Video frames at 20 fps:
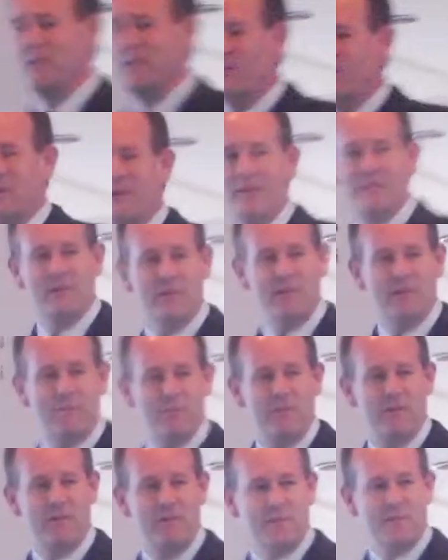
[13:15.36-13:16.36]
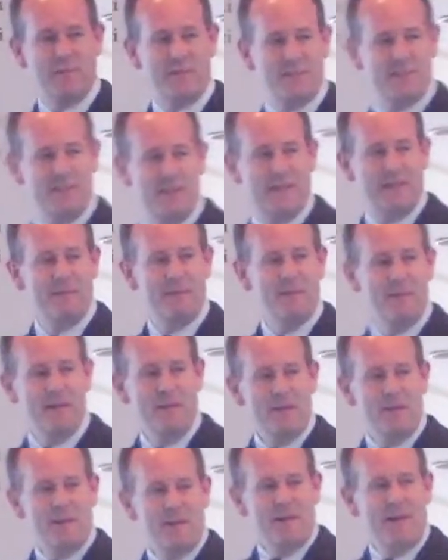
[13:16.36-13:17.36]
a view of our beautiful city.
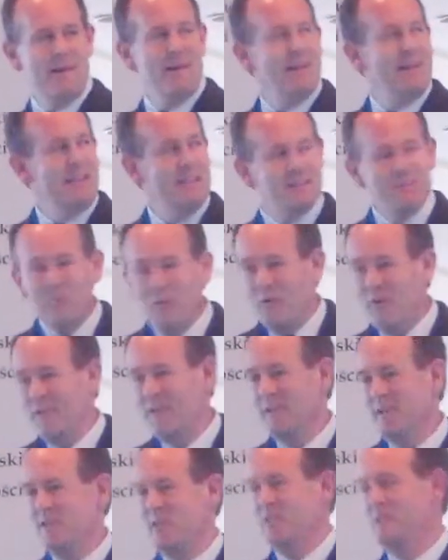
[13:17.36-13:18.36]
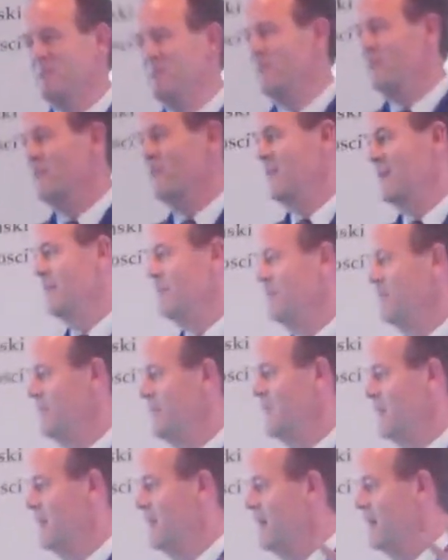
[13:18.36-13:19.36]
It's more than just beauty.
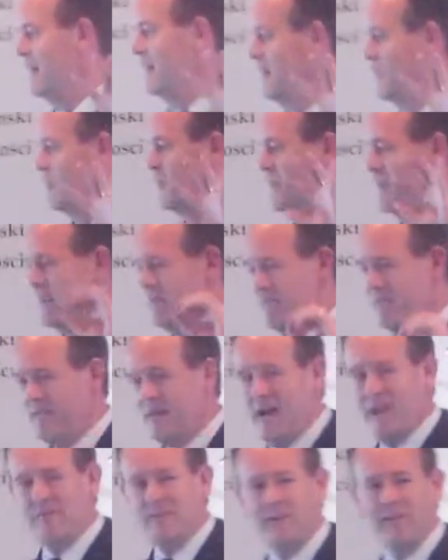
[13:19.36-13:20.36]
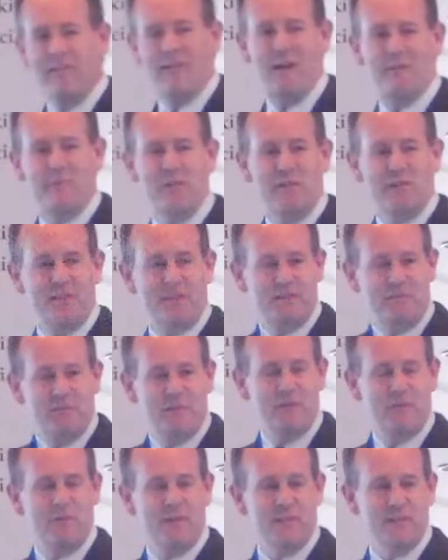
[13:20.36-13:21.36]
Uh, within five kilometers
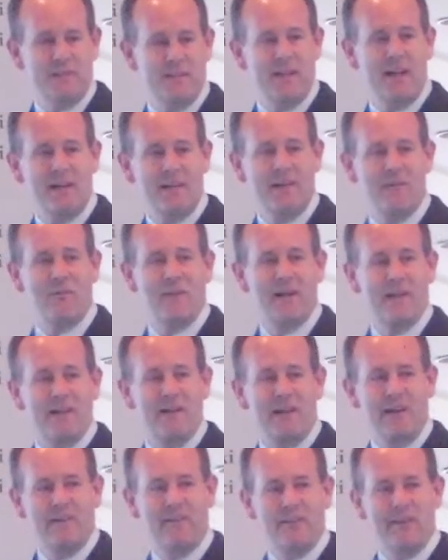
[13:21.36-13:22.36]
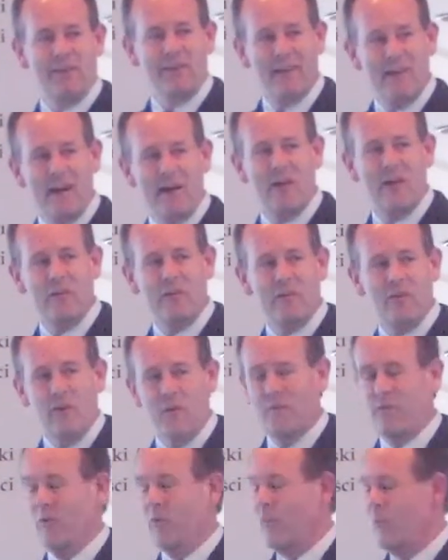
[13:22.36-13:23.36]
of where we're standing right now, there are now
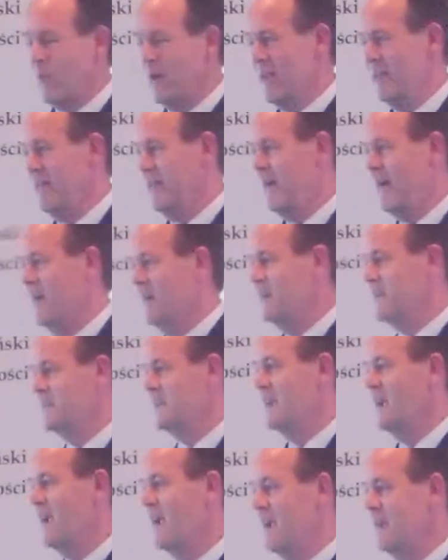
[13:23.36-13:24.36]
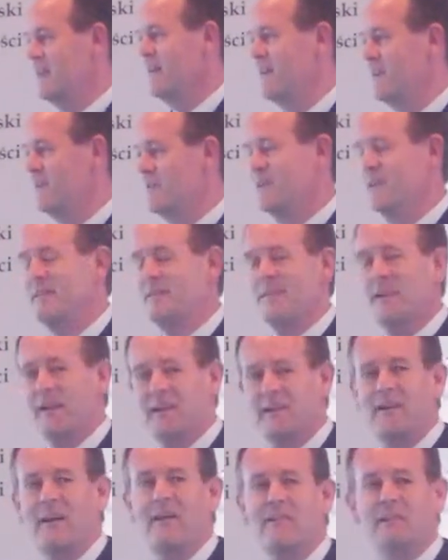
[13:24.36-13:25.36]
over 1,800
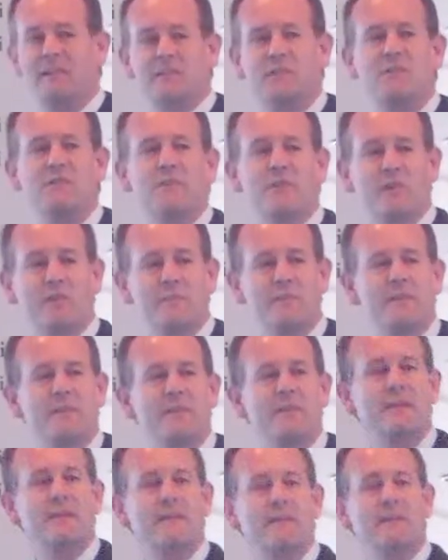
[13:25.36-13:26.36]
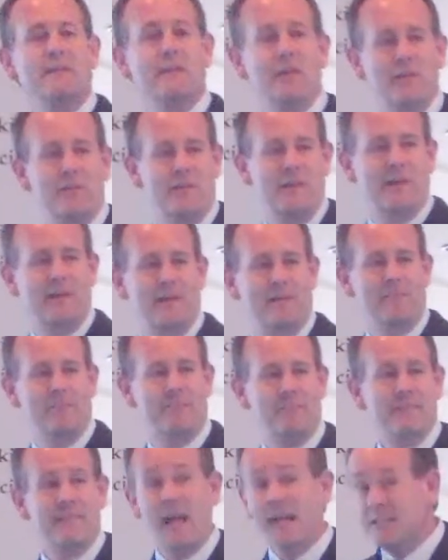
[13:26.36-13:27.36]
technology firms located.
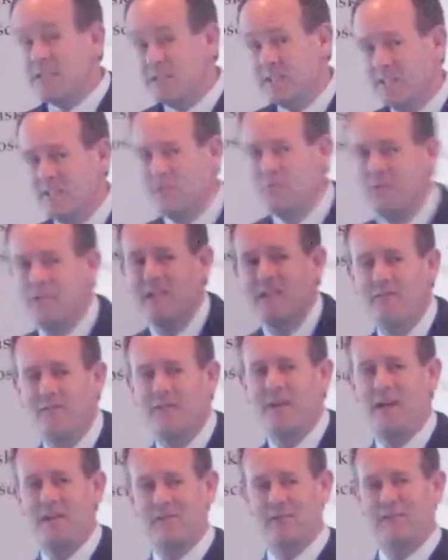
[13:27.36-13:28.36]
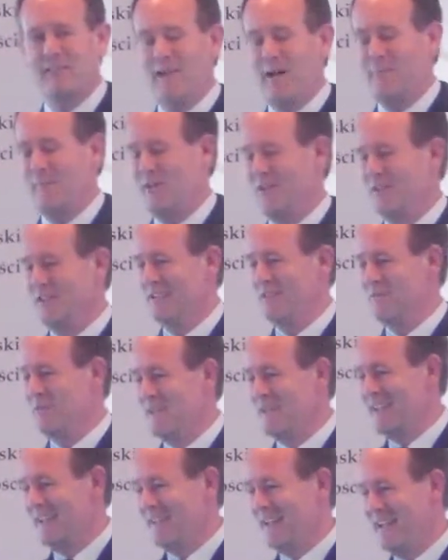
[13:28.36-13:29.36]
That's just within five kilometers. If
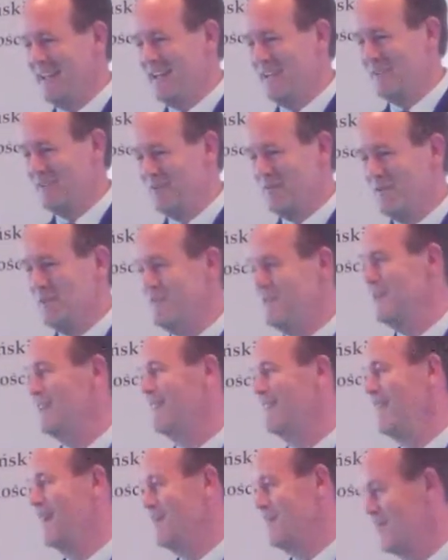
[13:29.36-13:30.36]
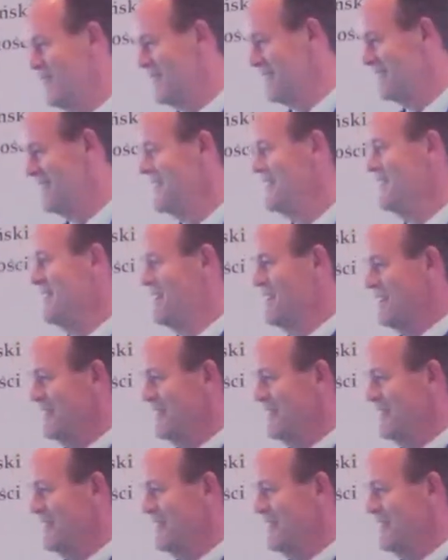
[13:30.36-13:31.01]
we take that out to 50 kilometers,